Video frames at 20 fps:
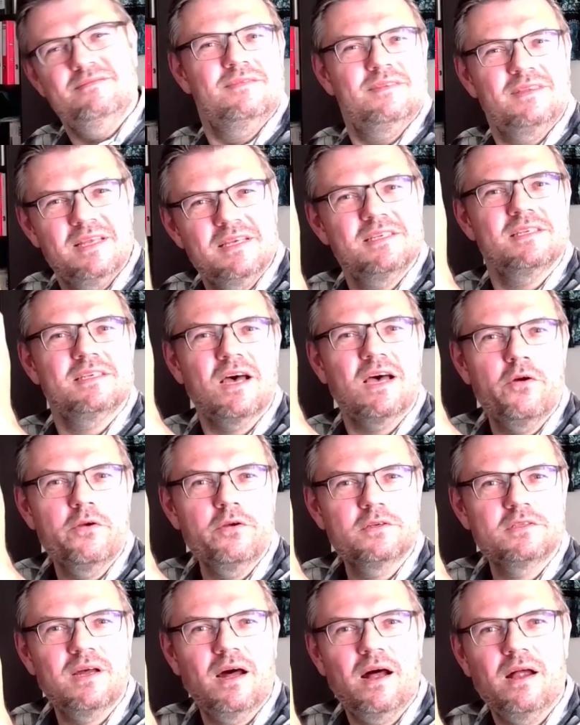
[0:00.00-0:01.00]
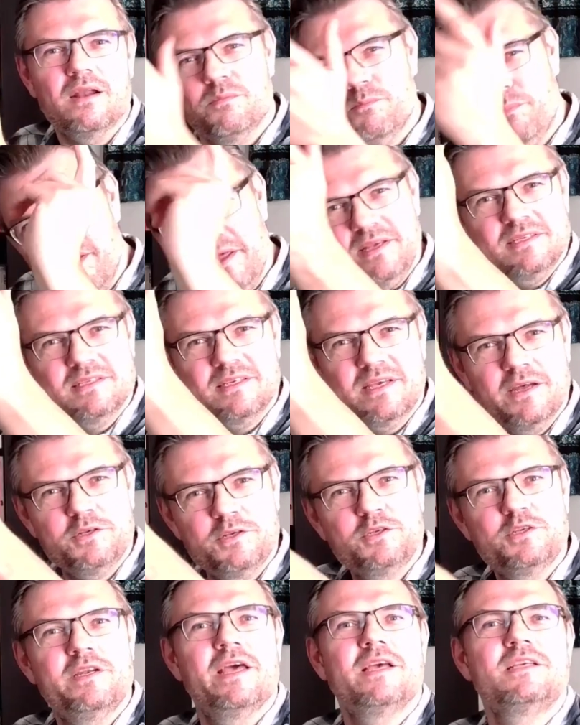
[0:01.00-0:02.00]
This is how you start Blink
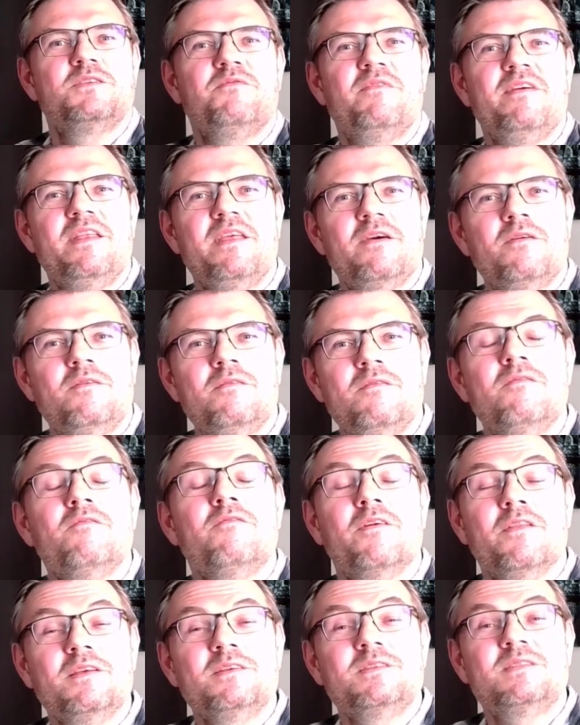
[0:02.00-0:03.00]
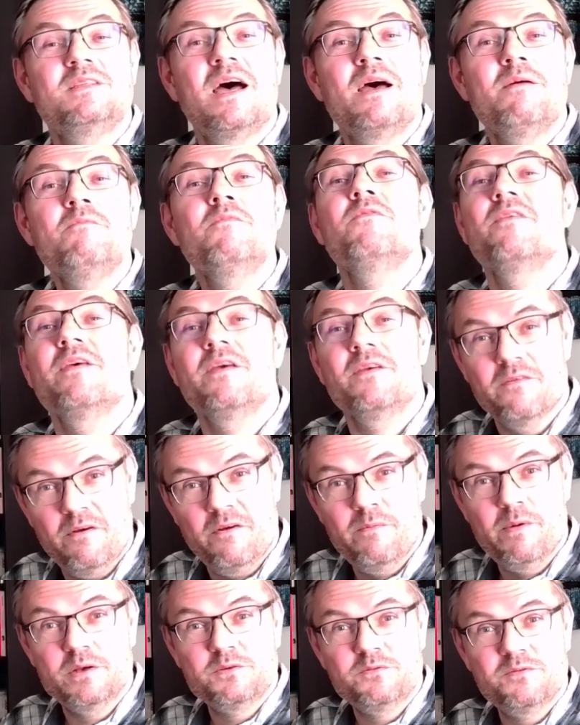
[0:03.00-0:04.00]
Sketch. Next video for this time. Thank you very
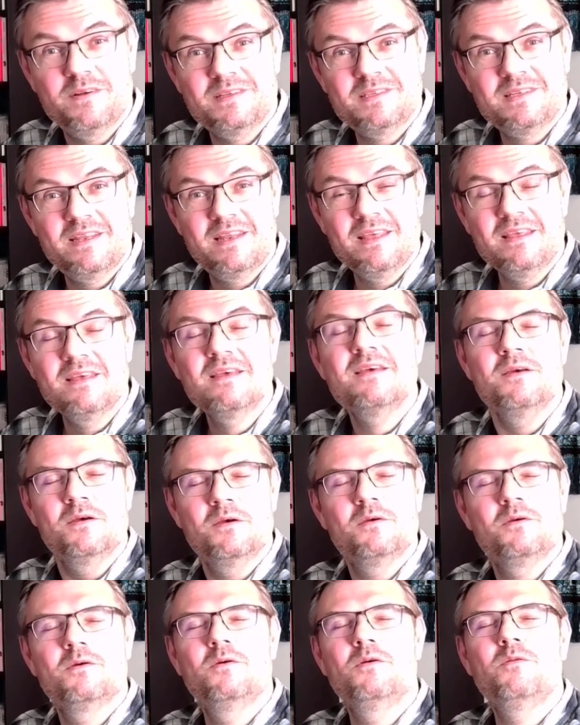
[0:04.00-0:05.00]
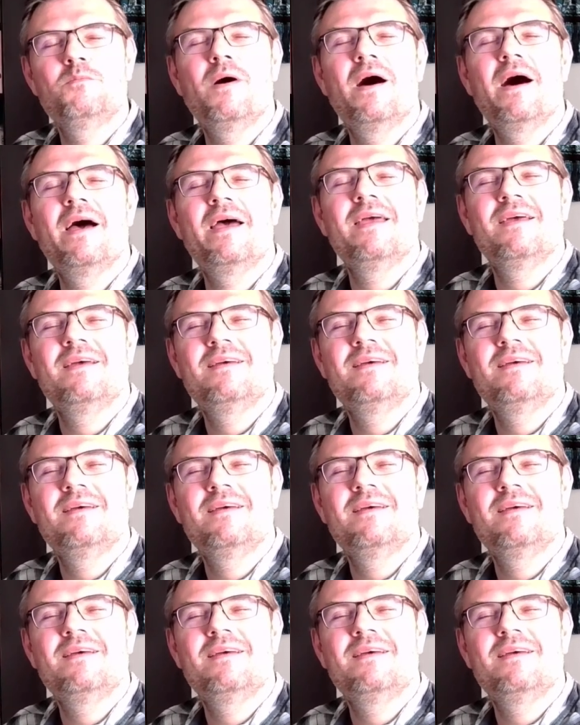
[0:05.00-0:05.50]
much for listening. Goodbye.